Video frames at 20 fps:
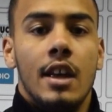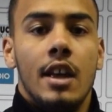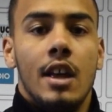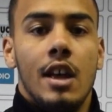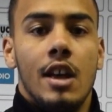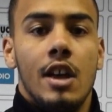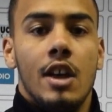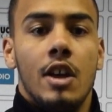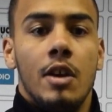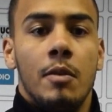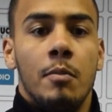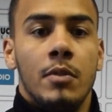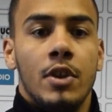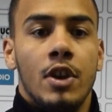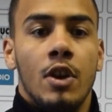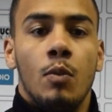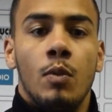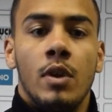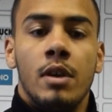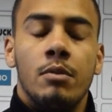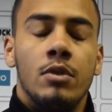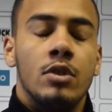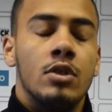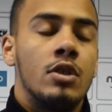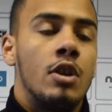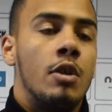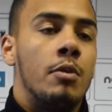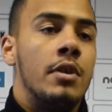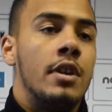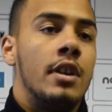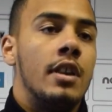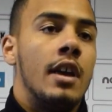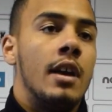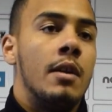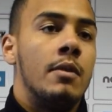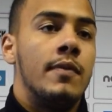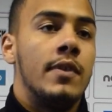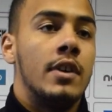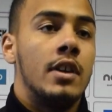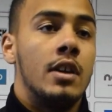You know, we were just going in
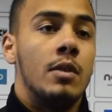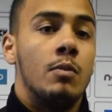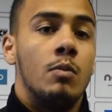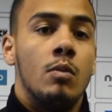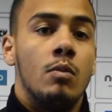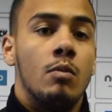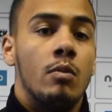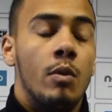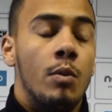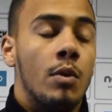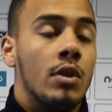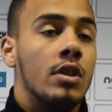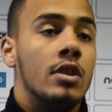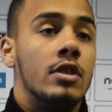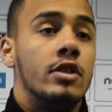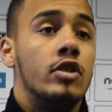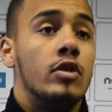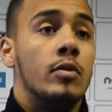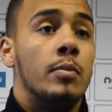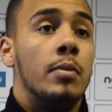there thinking we want the 2